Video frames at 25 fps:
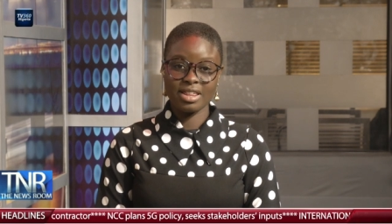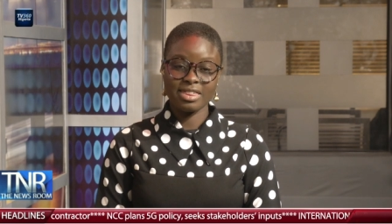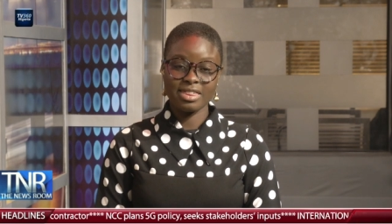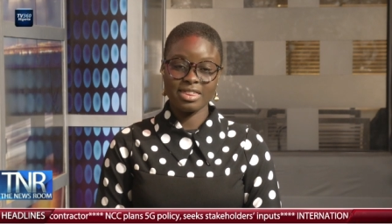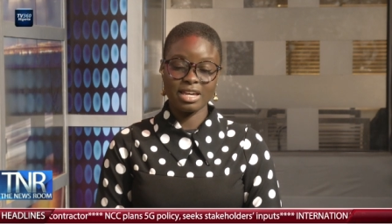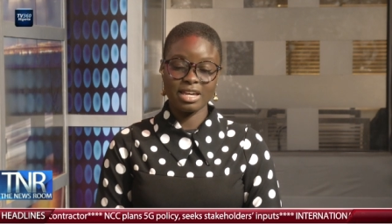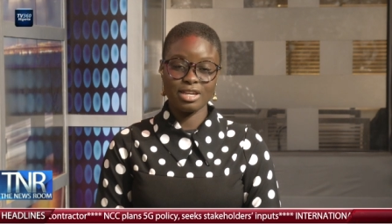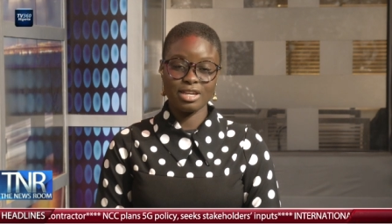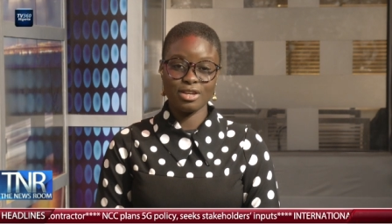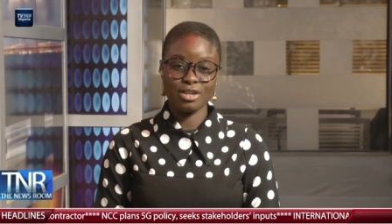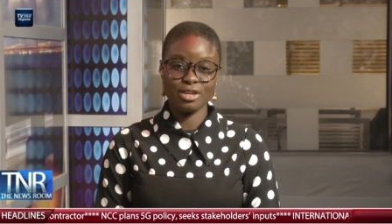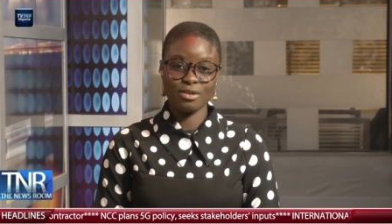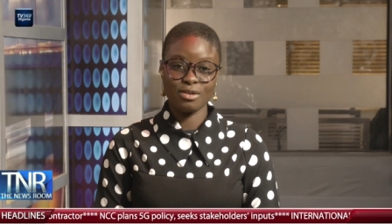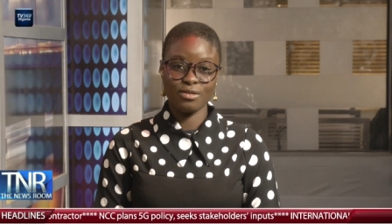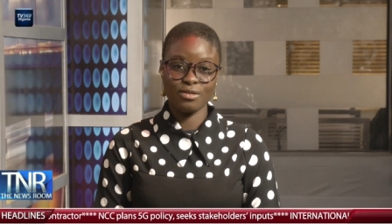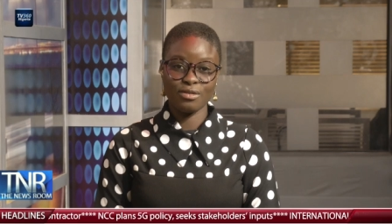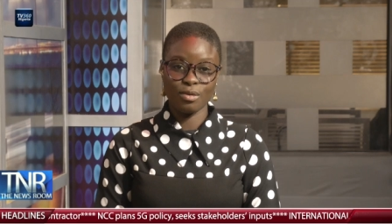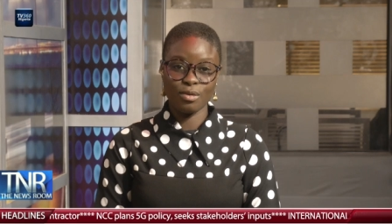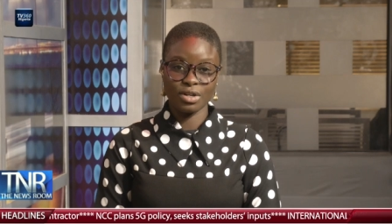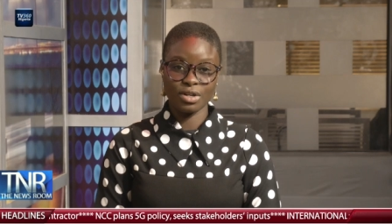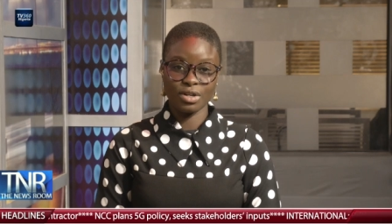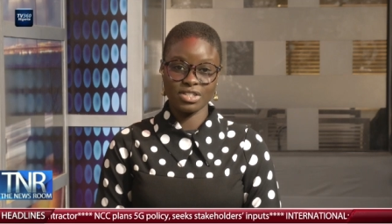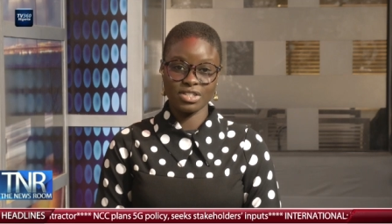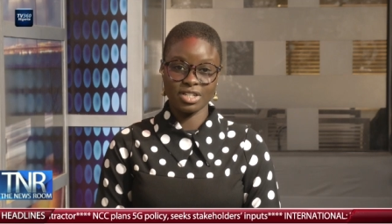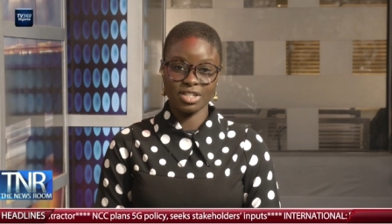Thank you
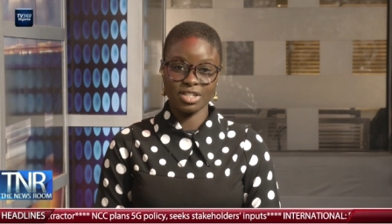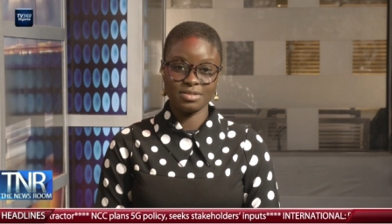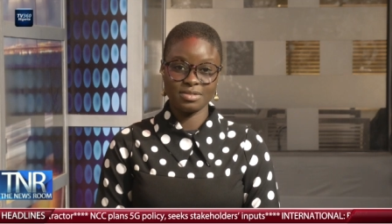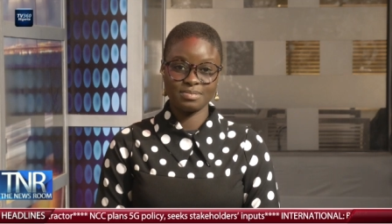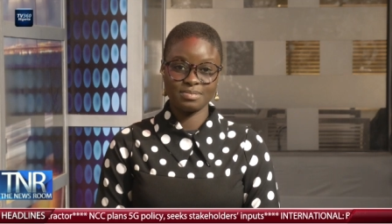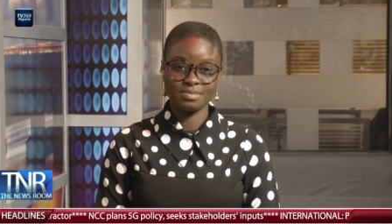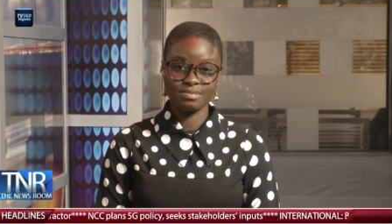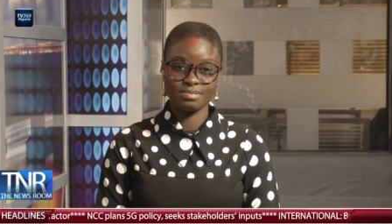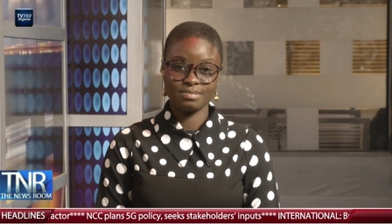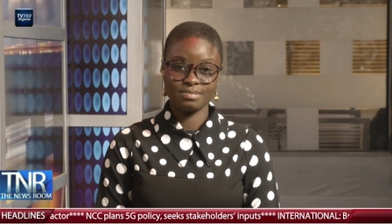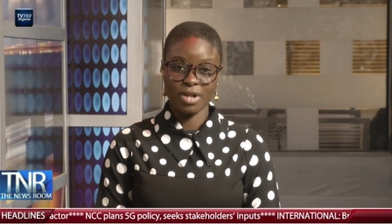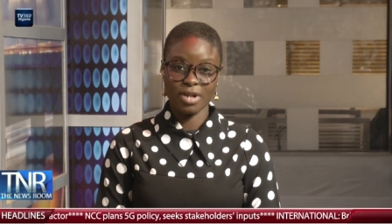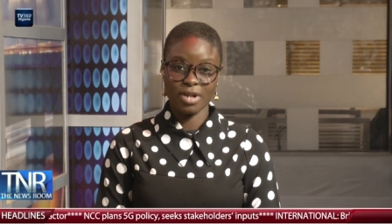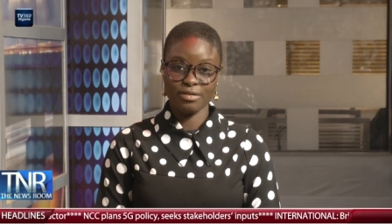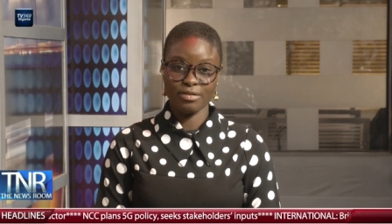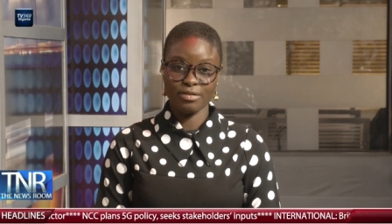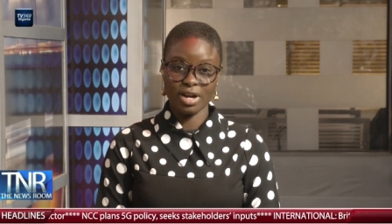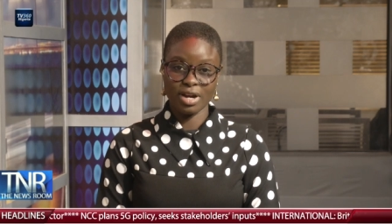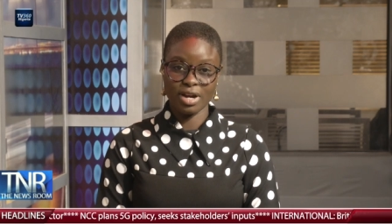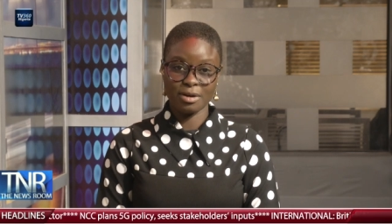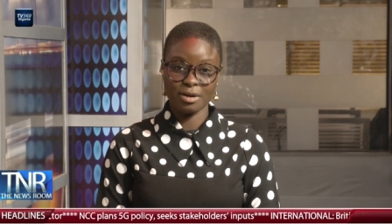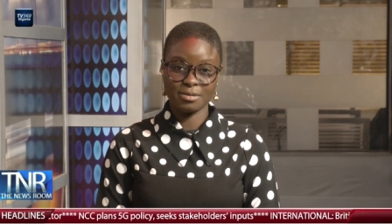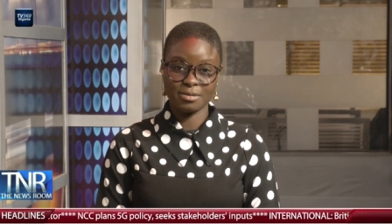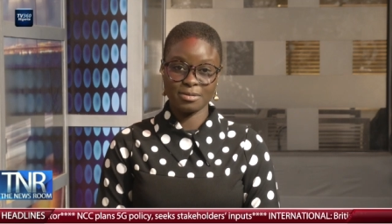for watching. Bye for now.